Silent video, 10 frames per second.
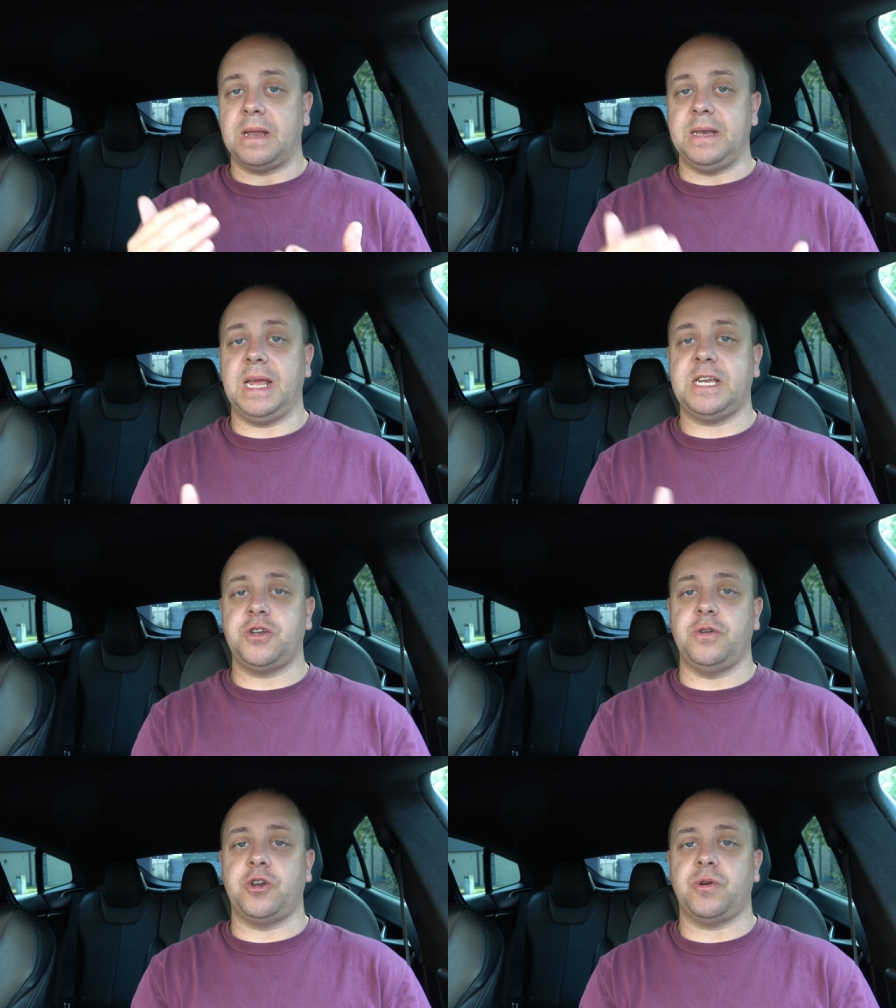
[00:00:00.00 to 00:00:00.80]

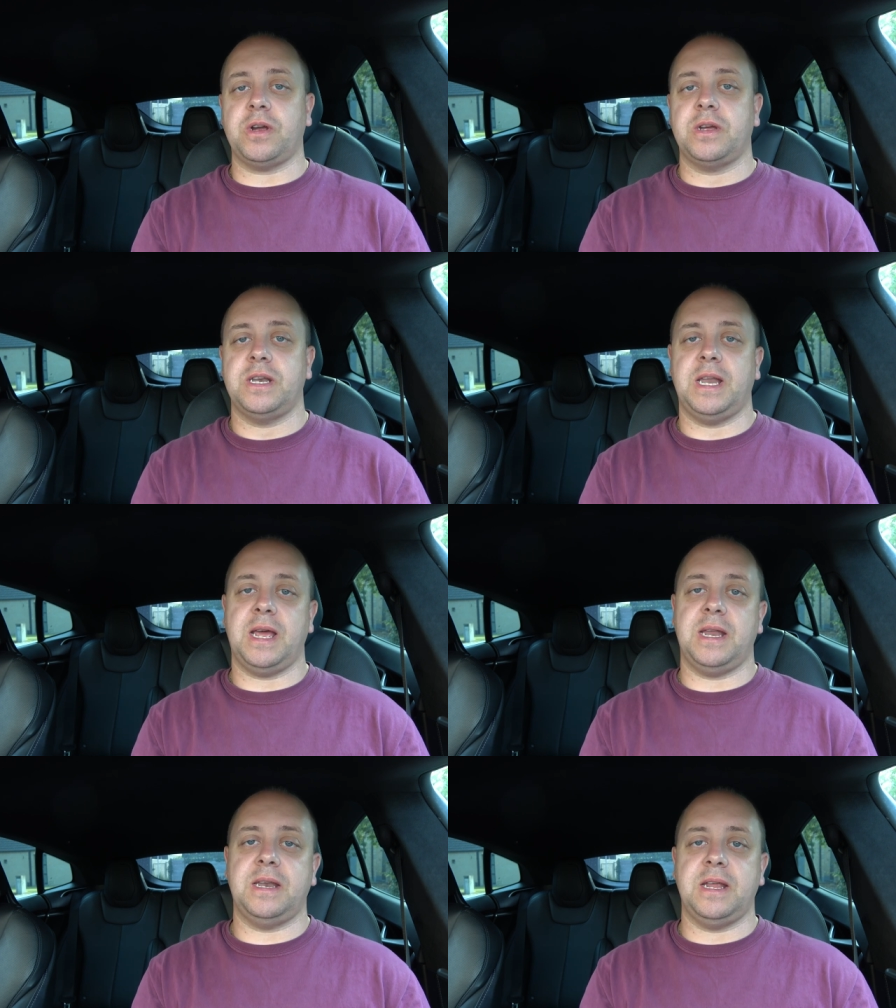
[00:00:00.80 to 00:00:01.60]
next to the truck
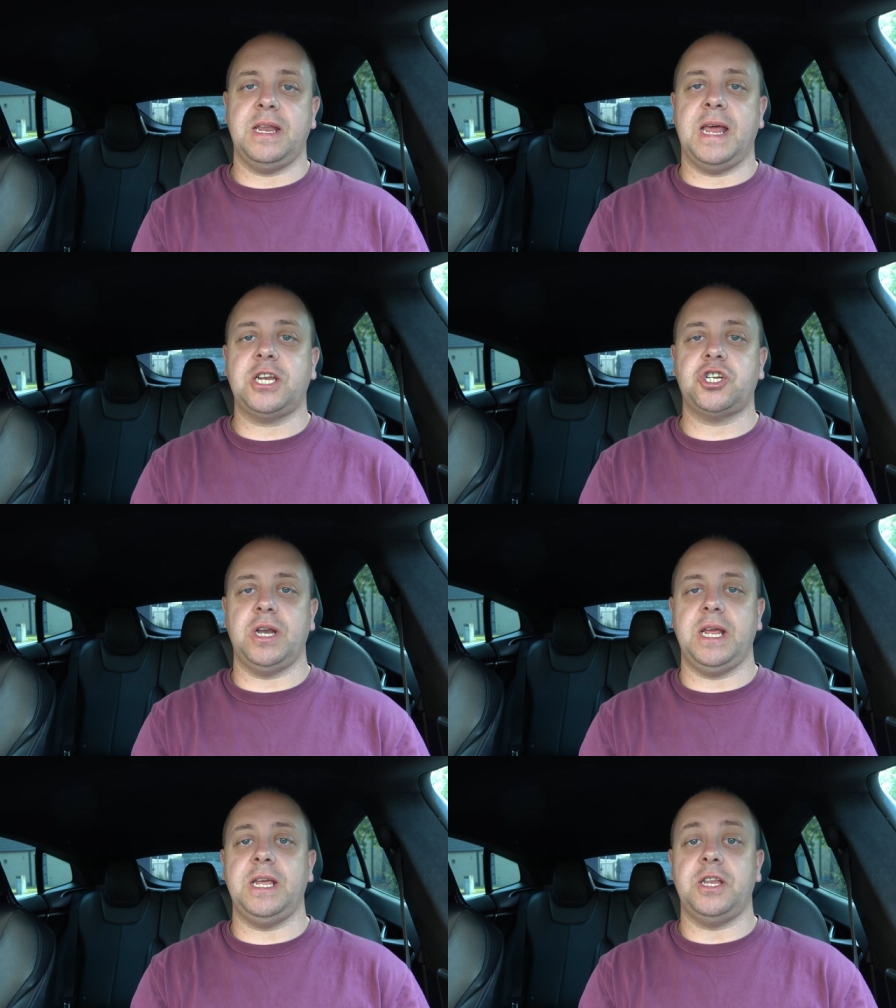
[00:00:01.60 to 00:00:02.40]
then it
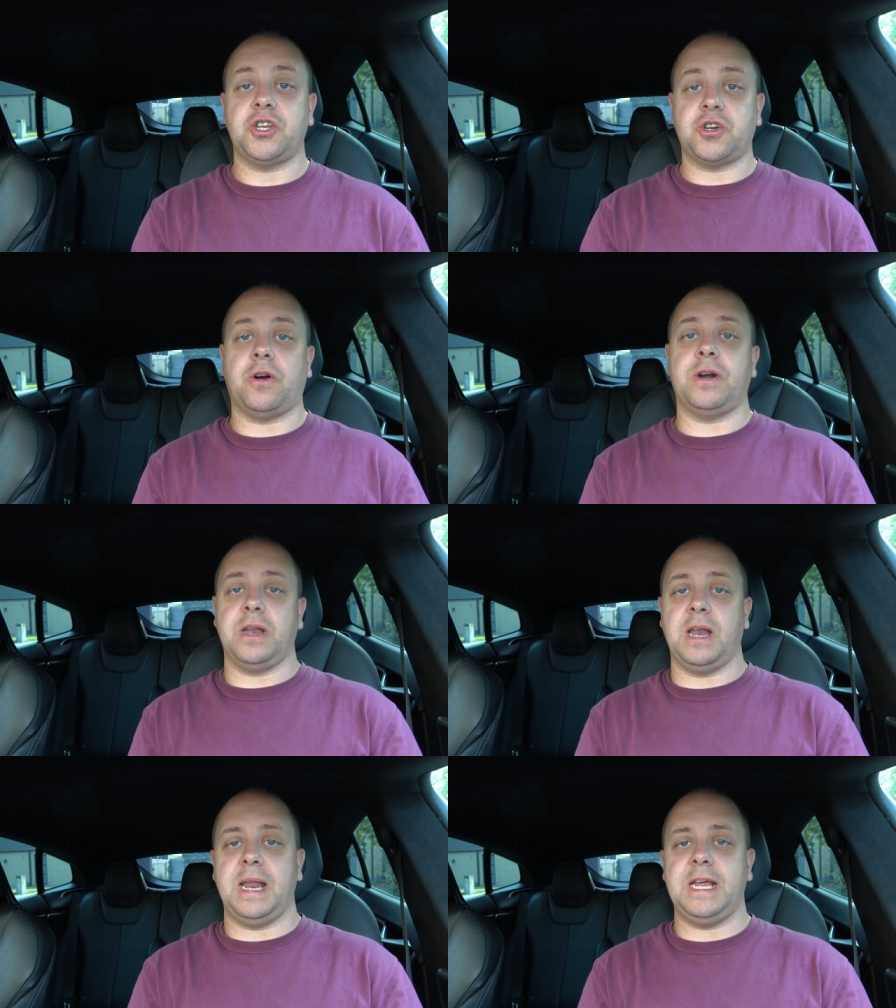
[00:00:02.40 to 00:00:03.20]
actually
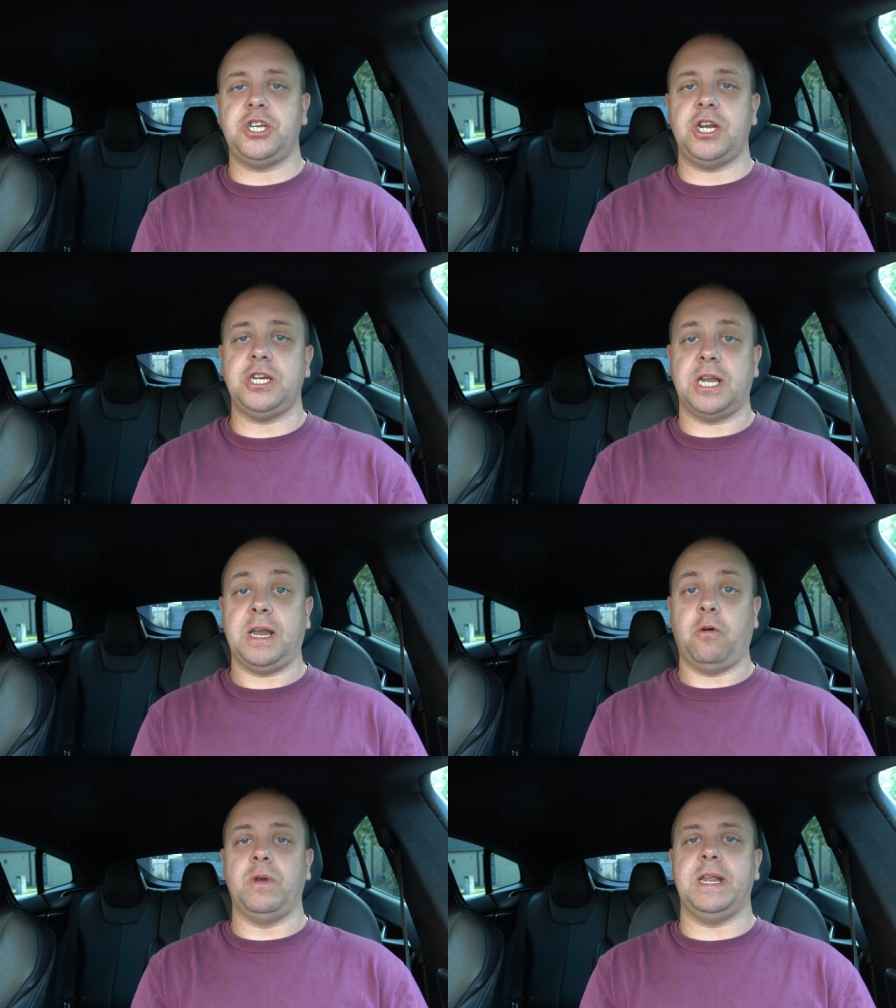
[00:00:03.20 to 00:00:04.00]
started the lane change
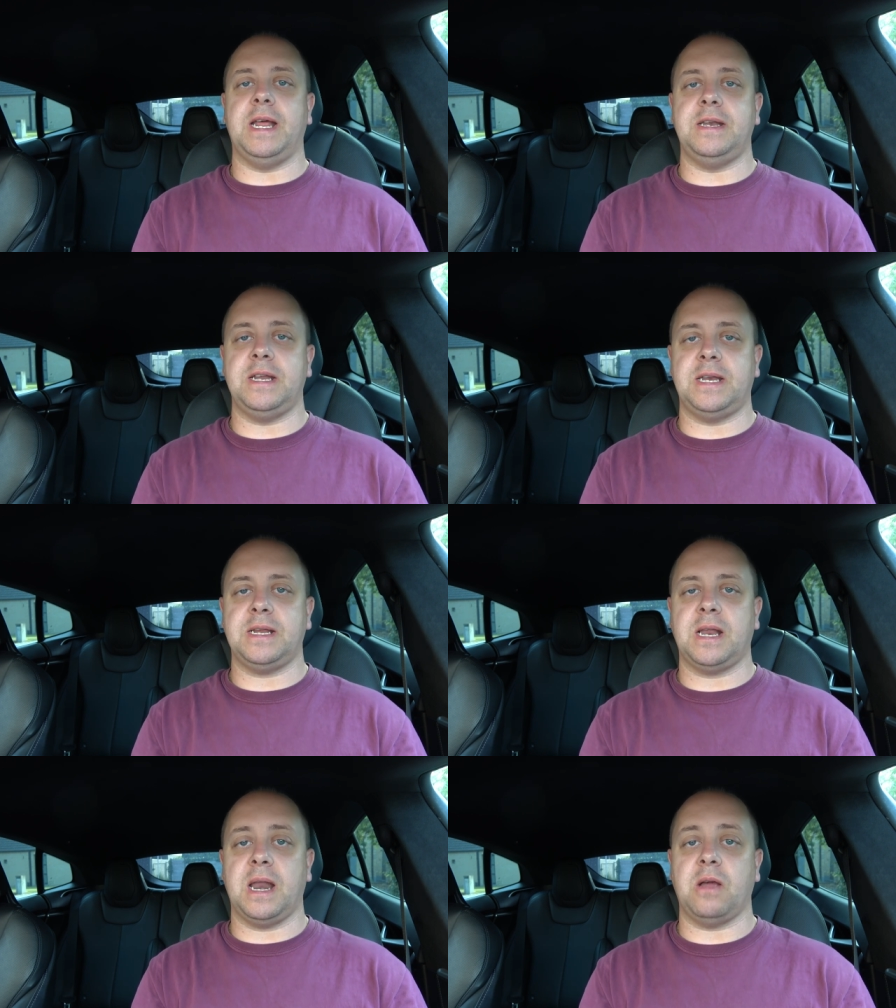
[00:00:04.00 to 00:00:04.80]
and only then
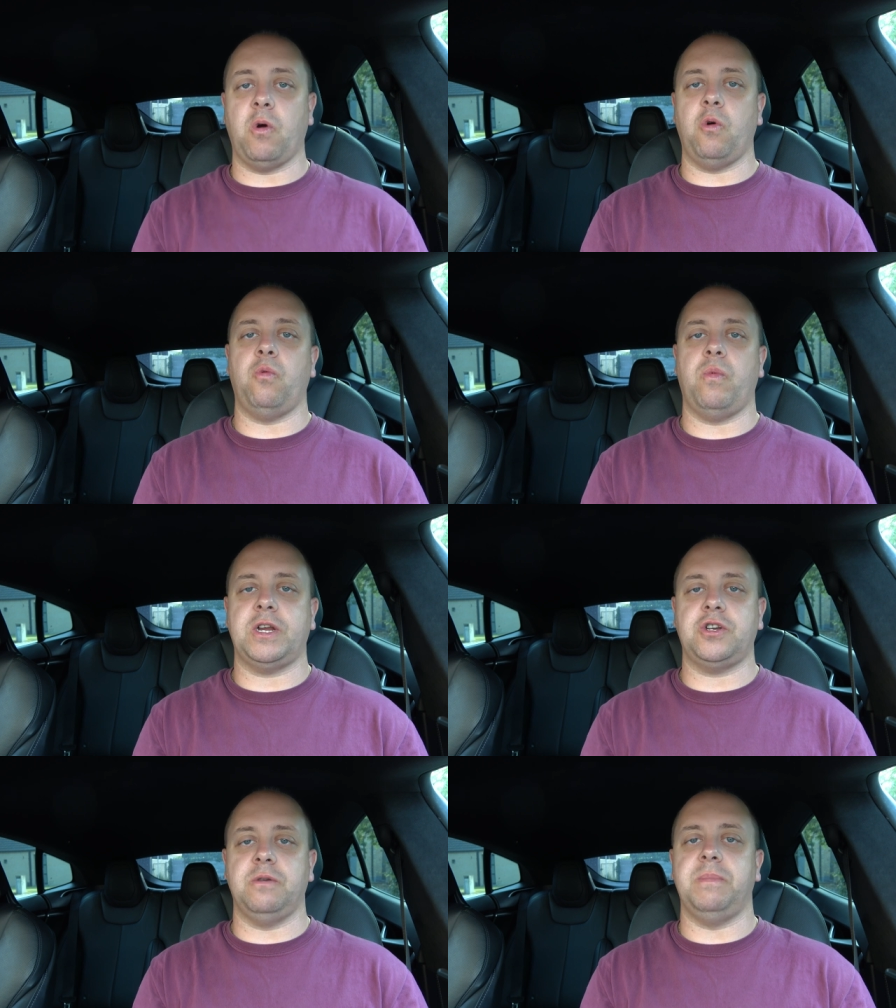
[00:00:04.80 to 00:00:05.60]
detected like whoa I
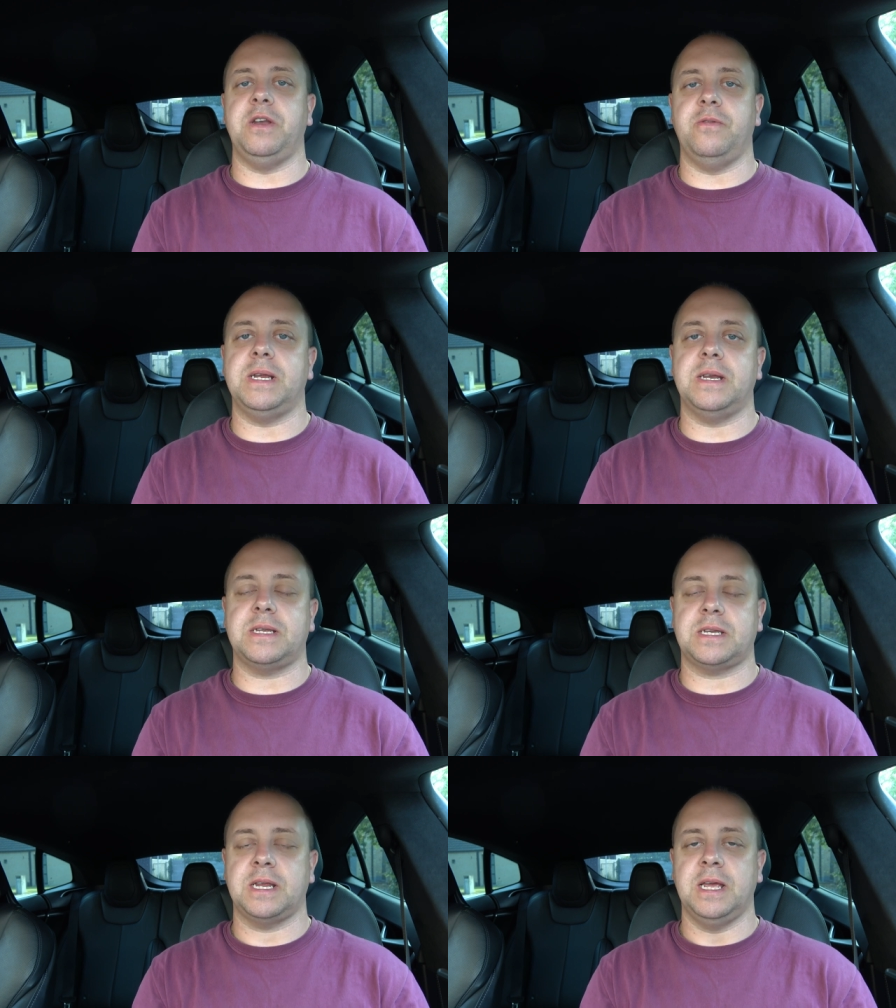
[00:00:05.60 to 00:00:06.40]
shouldn't be doing
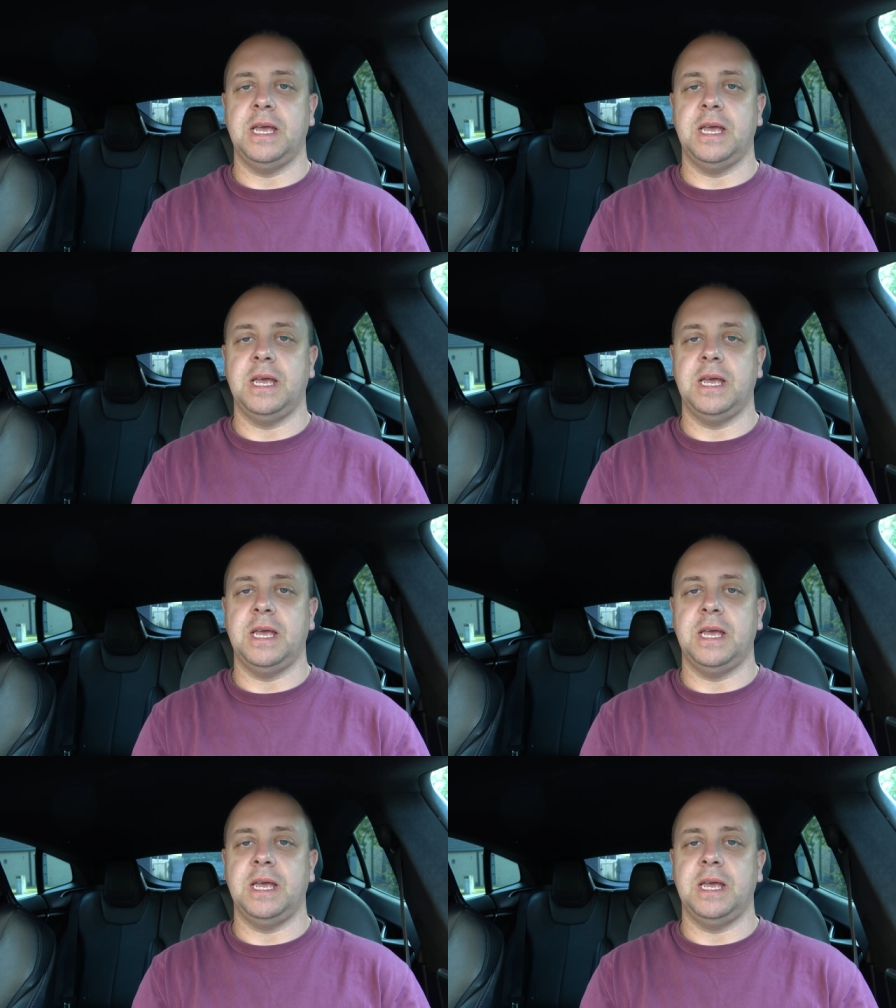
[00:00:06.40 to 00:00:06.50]
this.